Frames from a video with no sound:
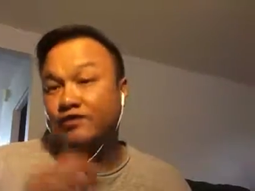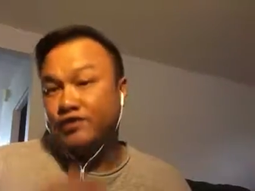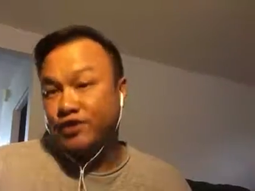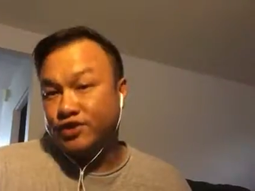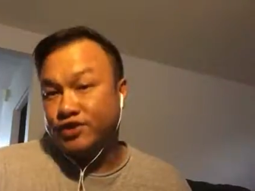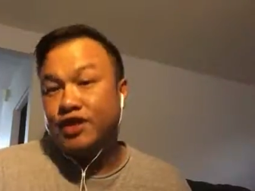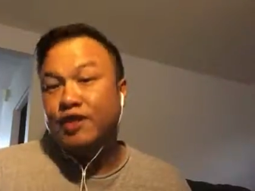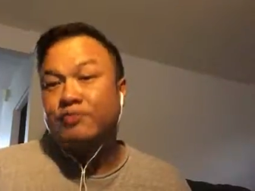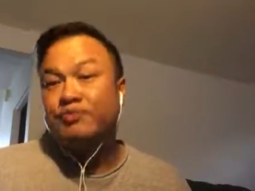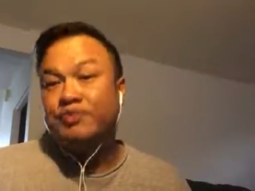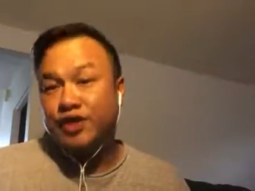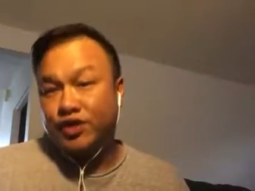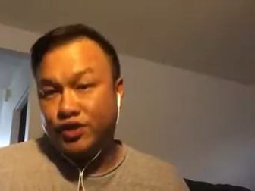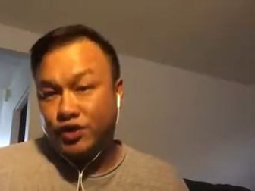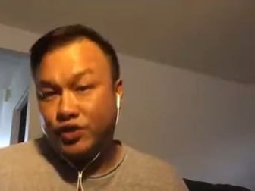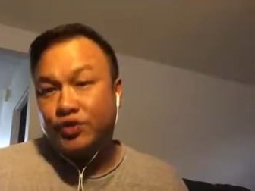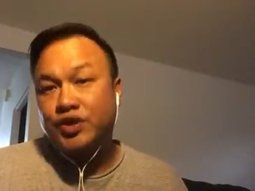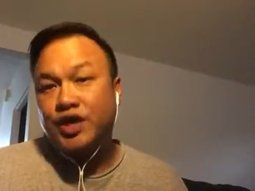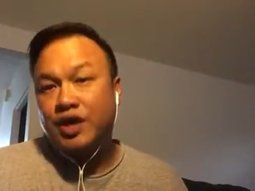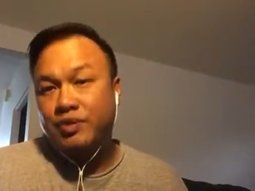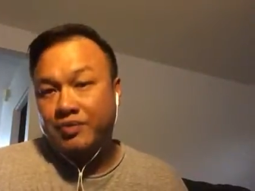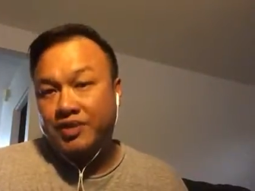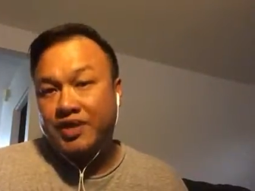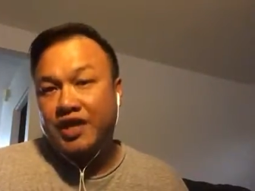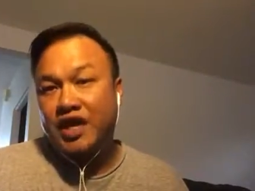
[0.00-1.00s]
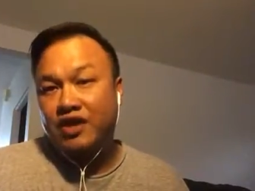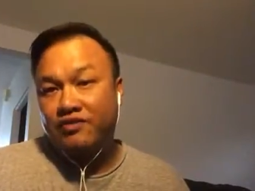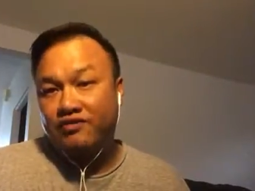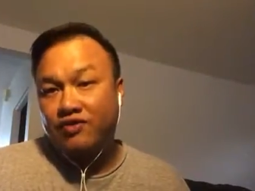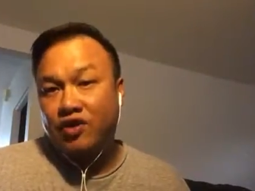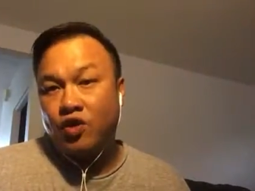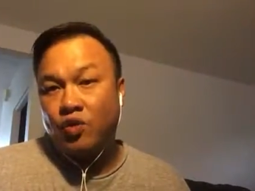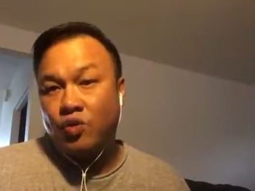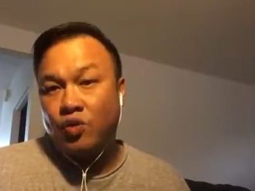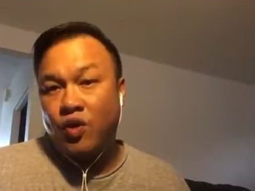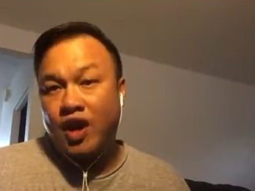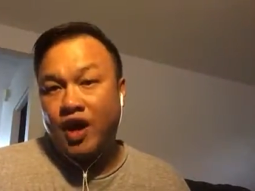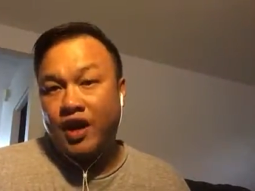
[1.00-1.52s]
There's something new coming out of
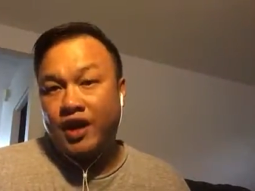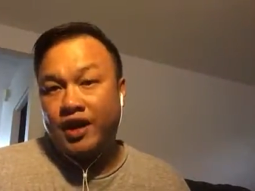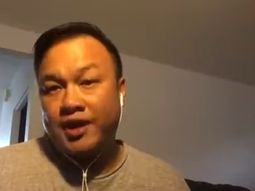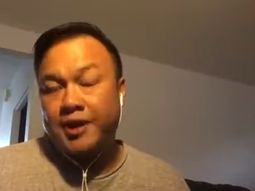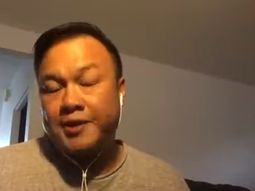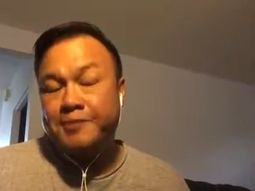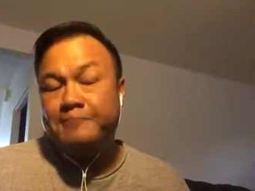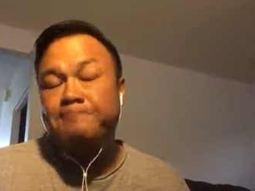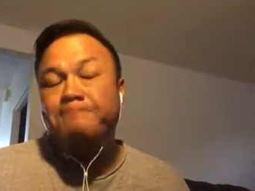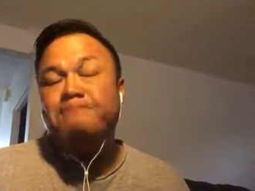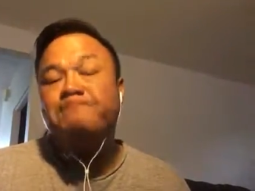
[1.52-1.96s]
Hawaii